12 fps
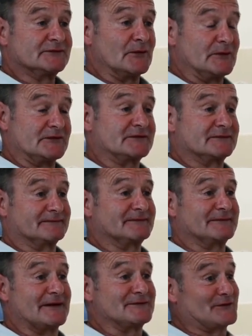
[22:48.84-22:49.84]
So it's,
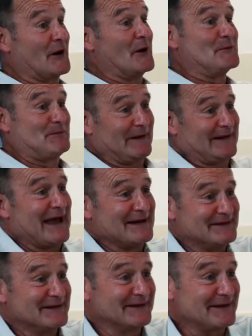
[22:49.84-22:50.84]
there's the hope
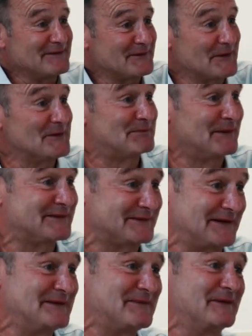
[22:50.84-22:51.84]
again that even on a
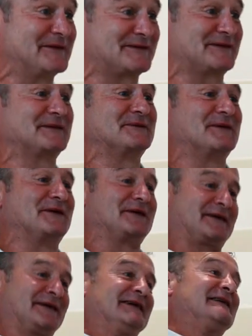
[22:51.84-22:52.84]
placebo it's going to
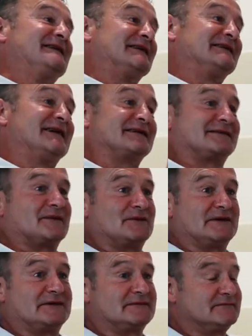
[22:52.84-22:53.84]
work. And that's how
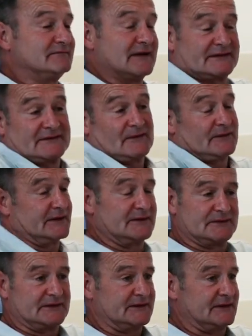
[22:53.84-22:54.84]
we
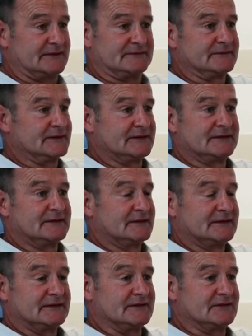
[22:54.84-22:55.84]
deal with it now.
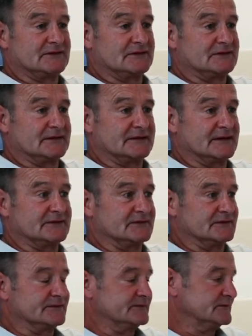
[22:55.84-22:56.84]
It's just a
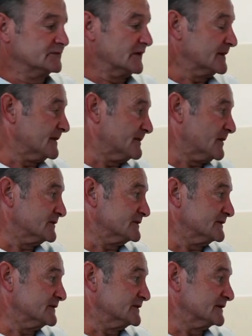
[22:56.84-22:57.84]
case of trying to be
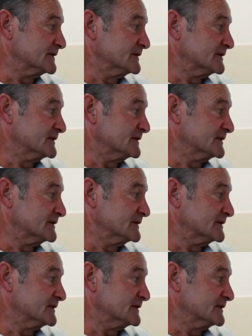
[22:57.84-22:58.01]
positive, isn't it?